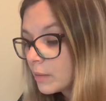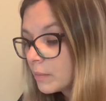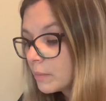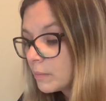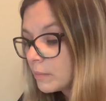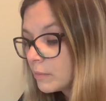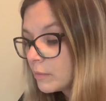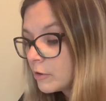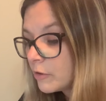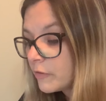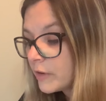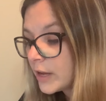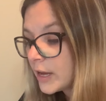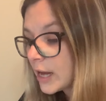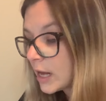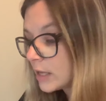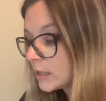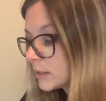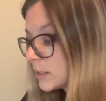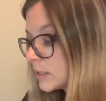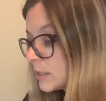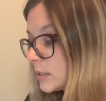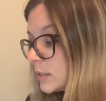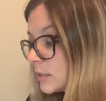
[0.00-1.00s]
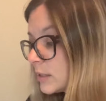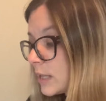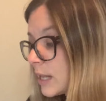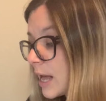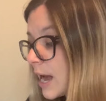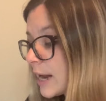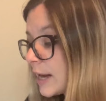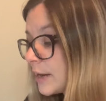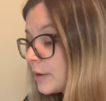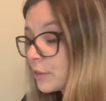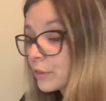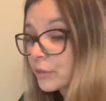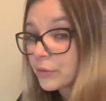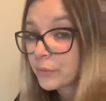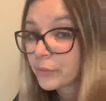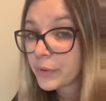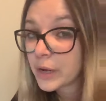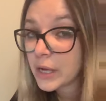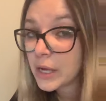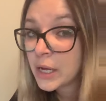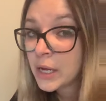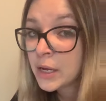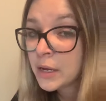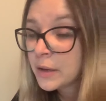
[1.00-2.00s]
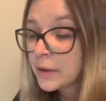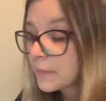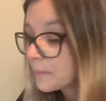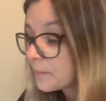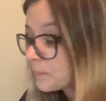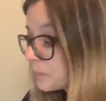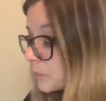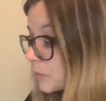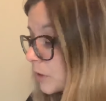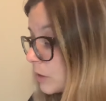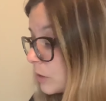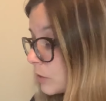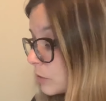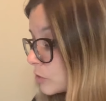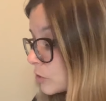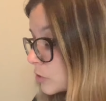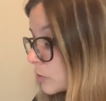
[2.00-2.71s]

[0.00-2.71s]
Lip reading: Moving on to slide 3 in those